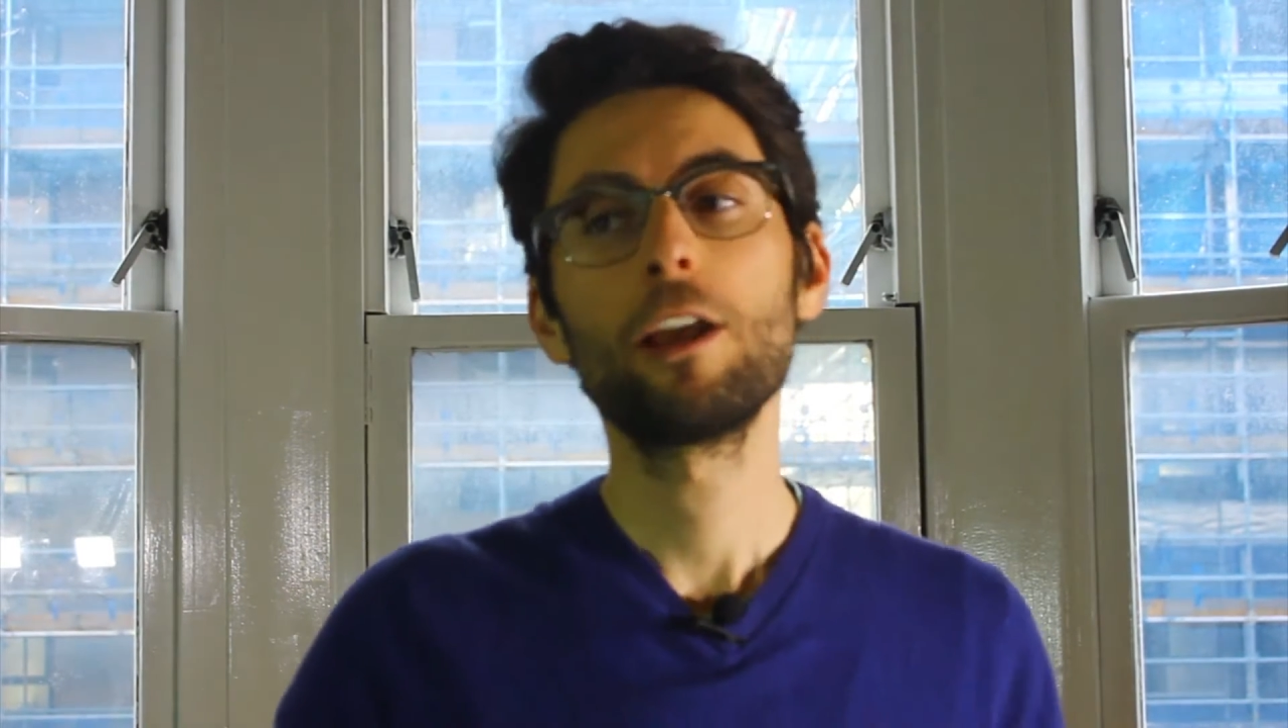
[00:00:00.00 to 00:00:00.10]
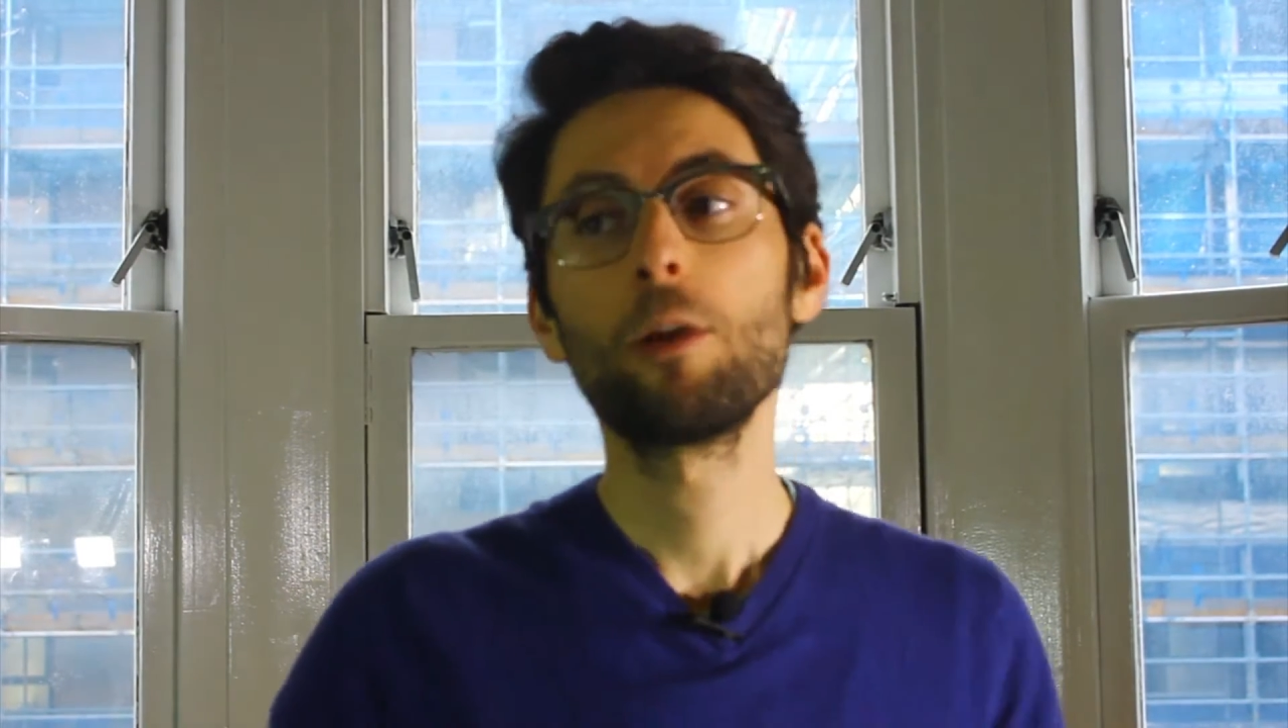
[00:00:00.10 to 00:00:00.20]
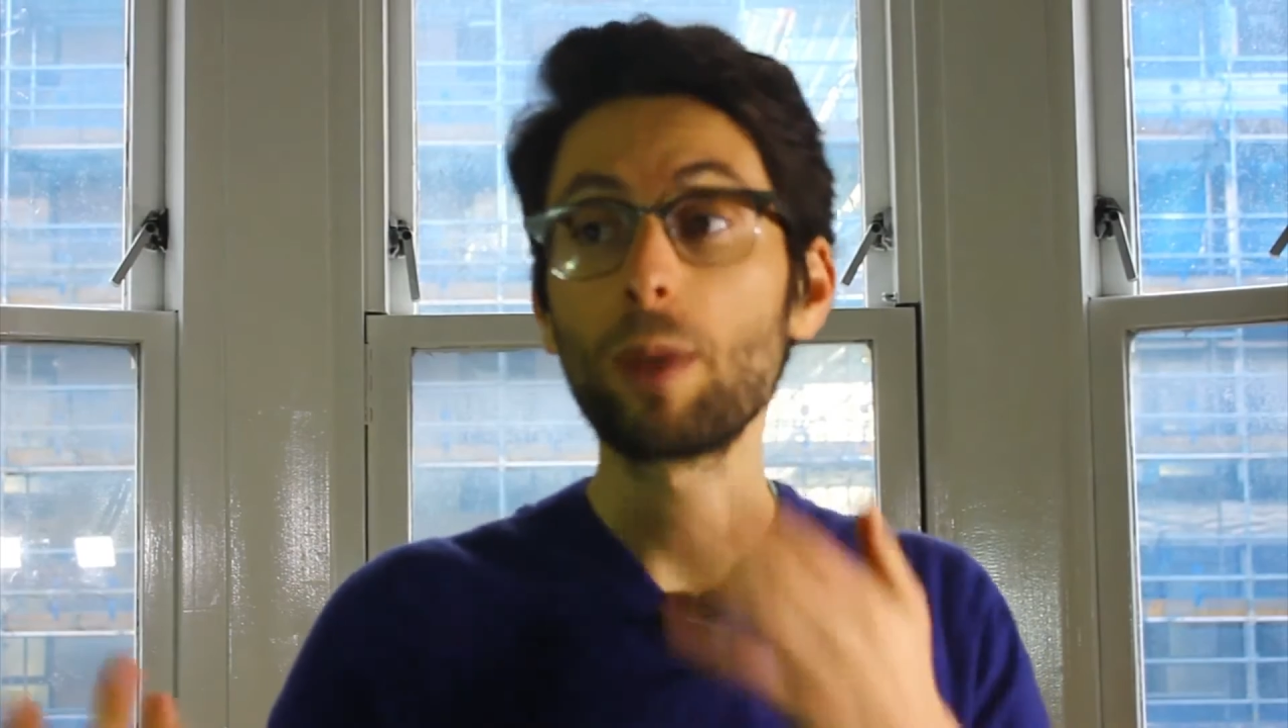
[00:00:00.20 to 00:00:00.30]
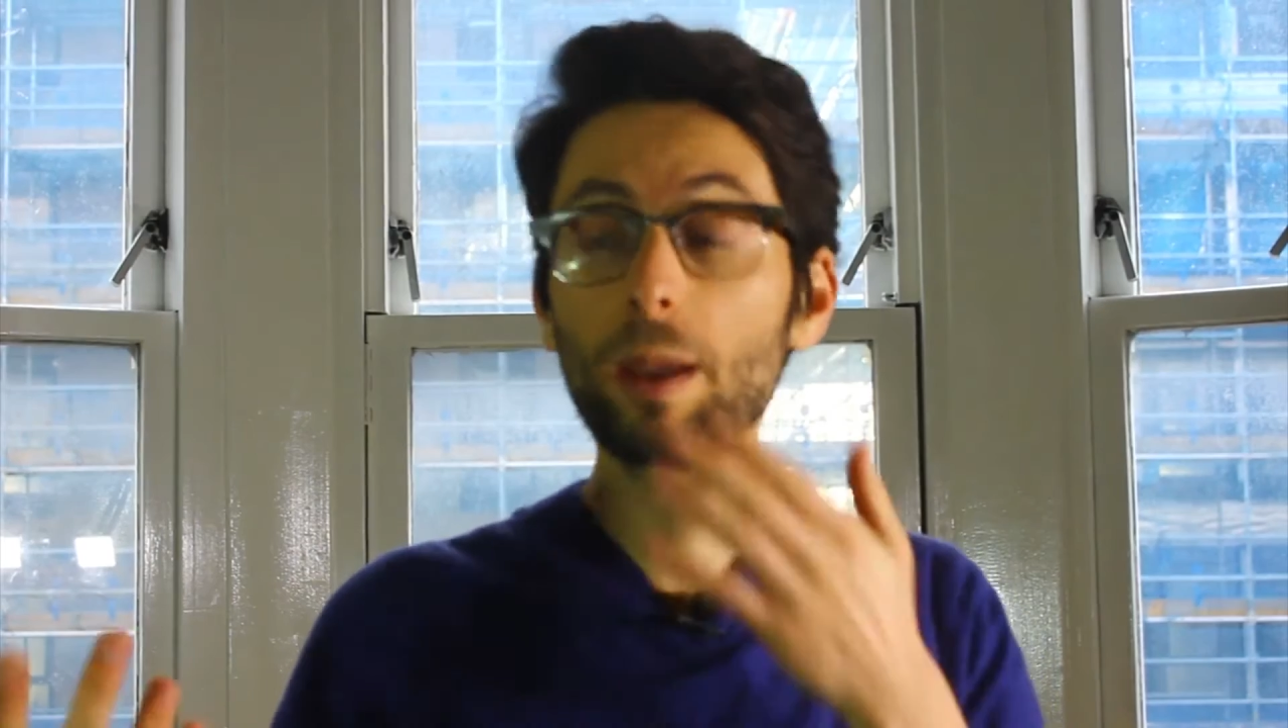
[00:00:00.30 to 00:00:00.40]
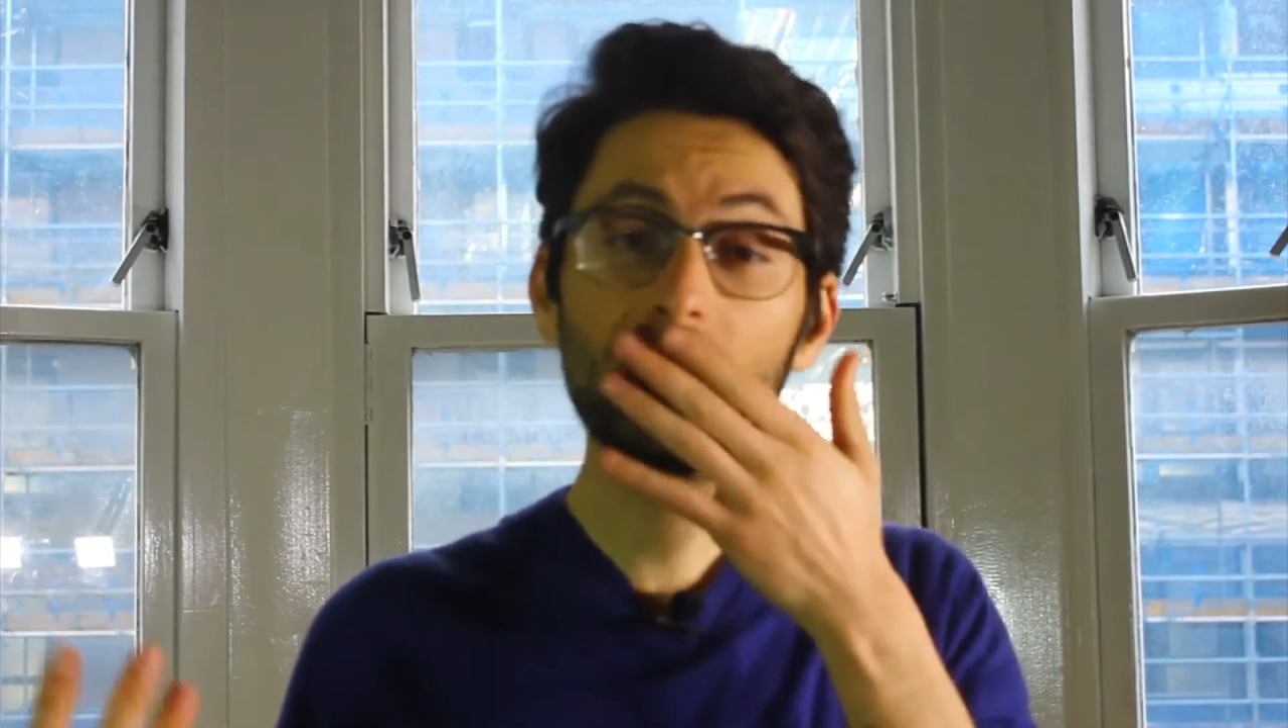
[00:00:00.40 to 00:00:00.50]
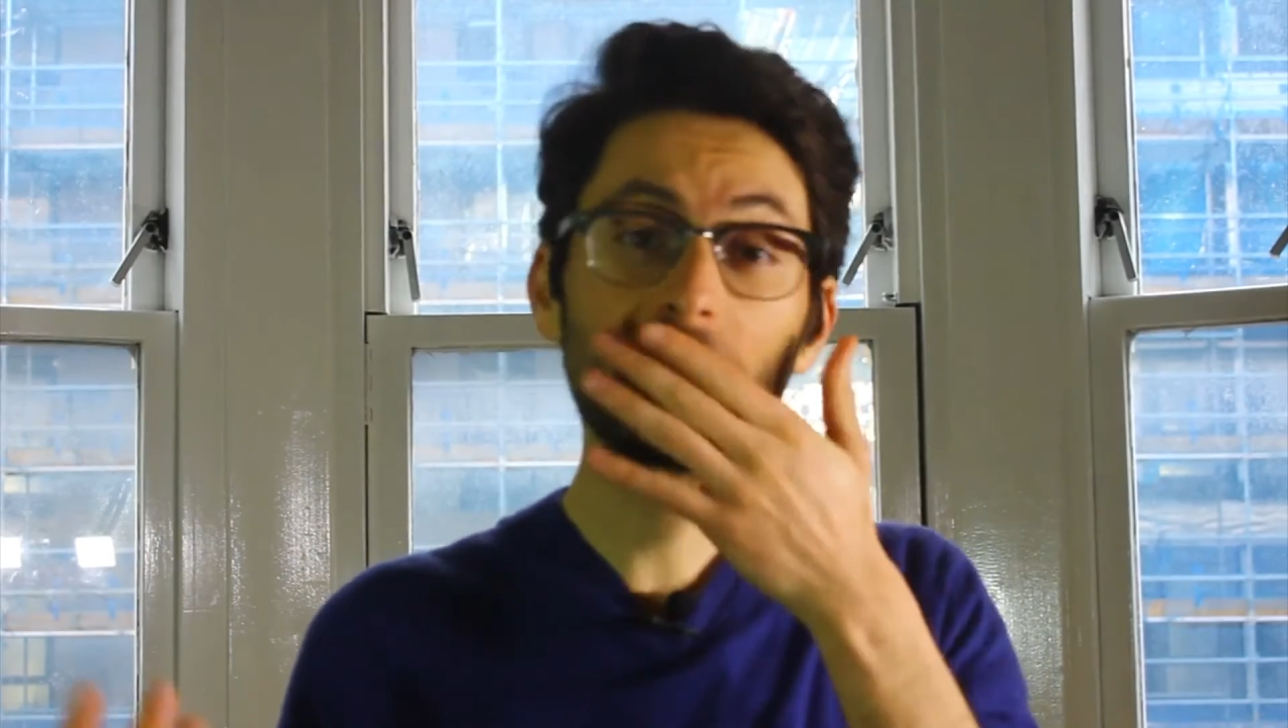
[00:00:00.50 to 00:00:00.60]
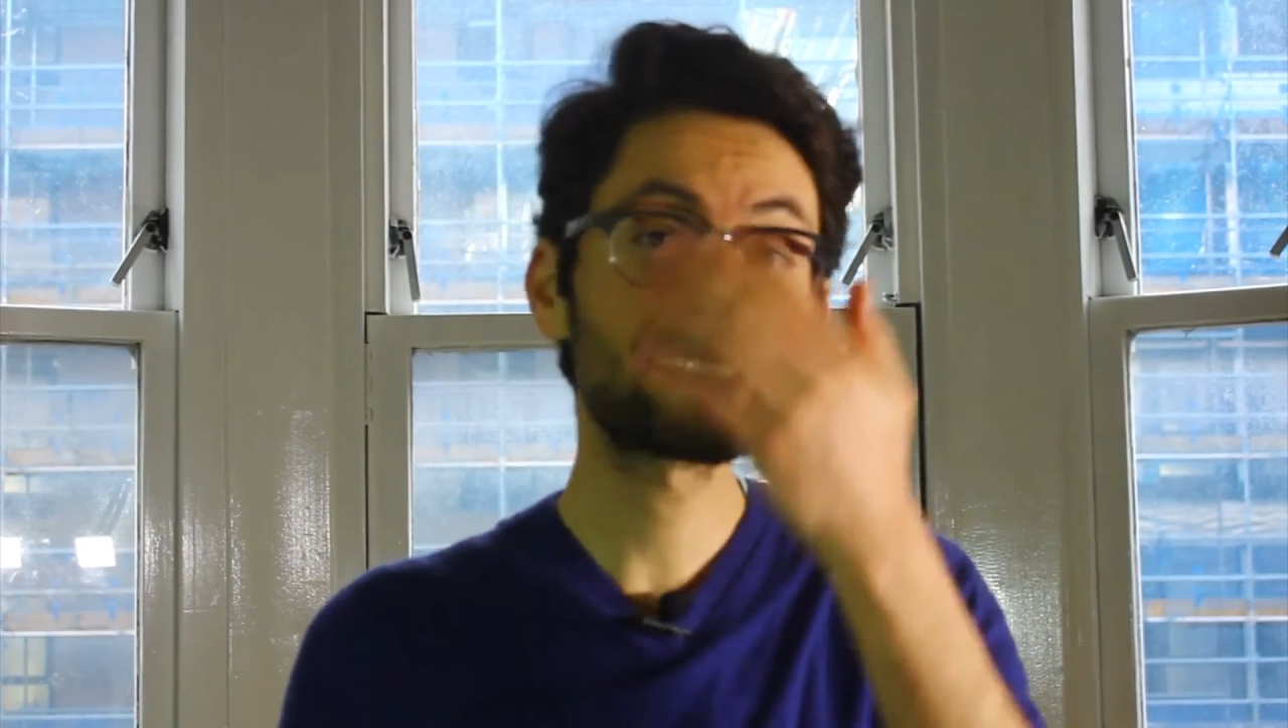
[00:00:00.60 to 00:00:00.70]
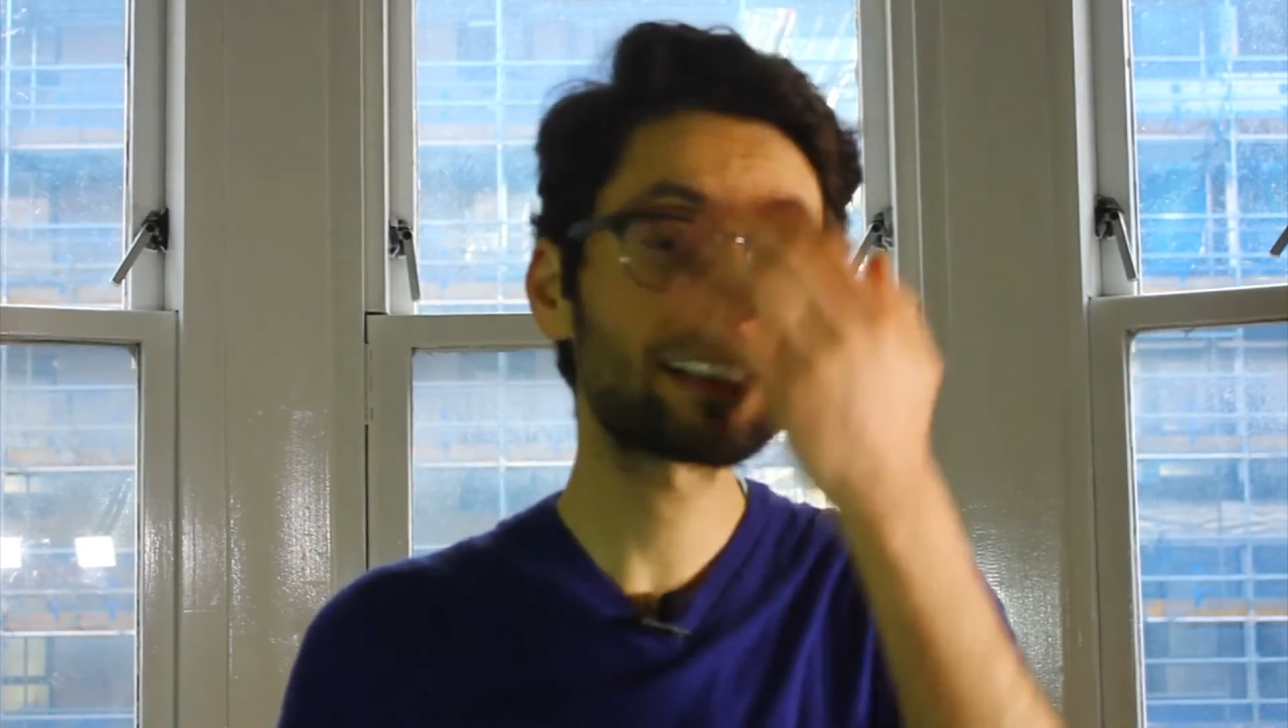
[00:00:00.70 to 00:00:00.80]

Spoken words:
Maybe next